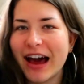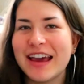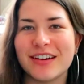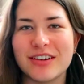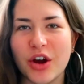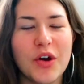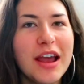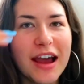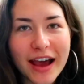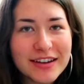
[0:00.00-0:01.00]
I don't know.
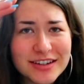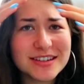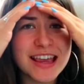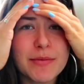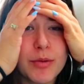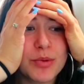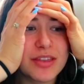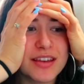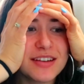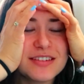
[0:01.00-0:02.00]
I just came up
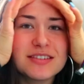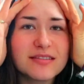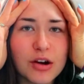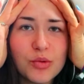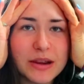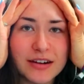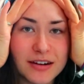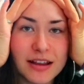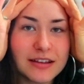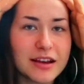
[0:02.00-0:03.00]
with it. It's so
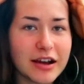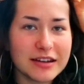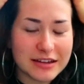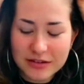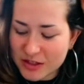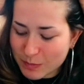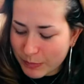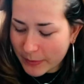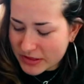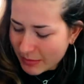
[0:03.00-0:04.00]
weird. Like, the idea just
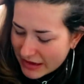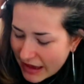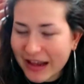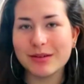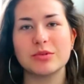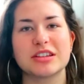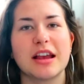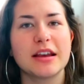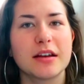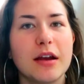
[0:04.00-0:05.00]
popped in my head and was
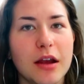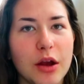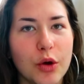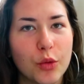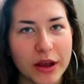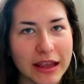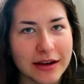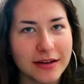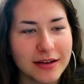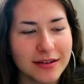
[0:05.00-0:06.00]
like,
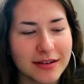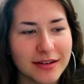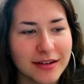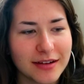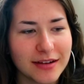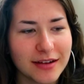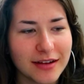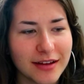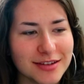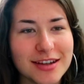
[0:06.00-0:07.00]
wait,
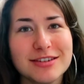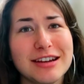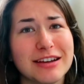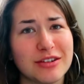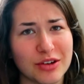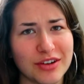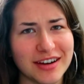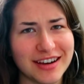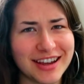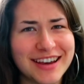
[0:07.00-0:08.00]
it's actually
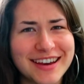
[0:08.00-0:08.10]
good.